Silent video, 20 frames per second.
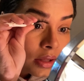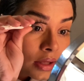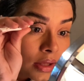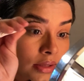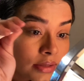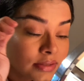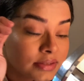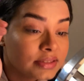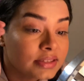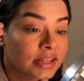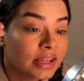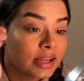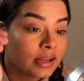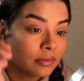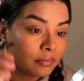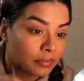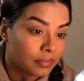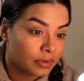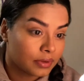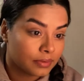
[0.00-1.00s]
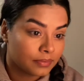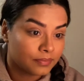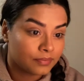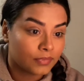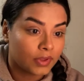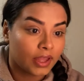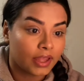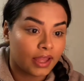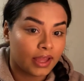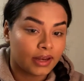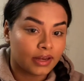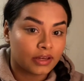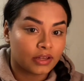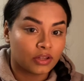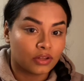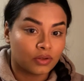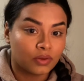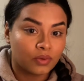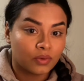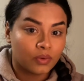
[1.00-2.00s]
a stamp. I added
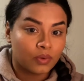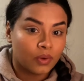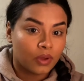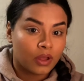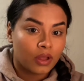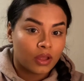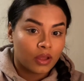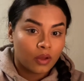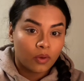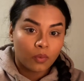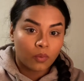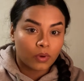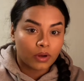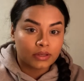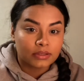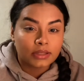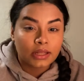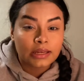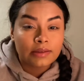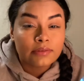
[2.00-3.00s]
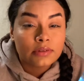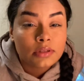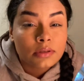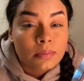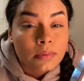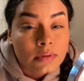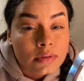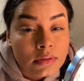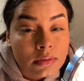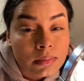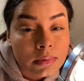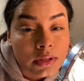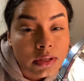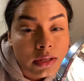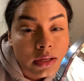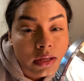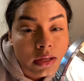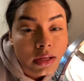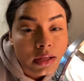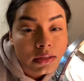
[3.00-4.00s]
glue where it's not even supposed to be.
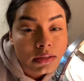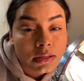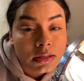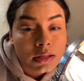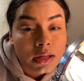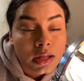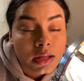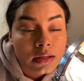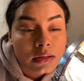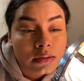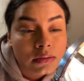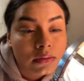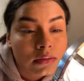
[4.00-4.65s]
Can y'all see that?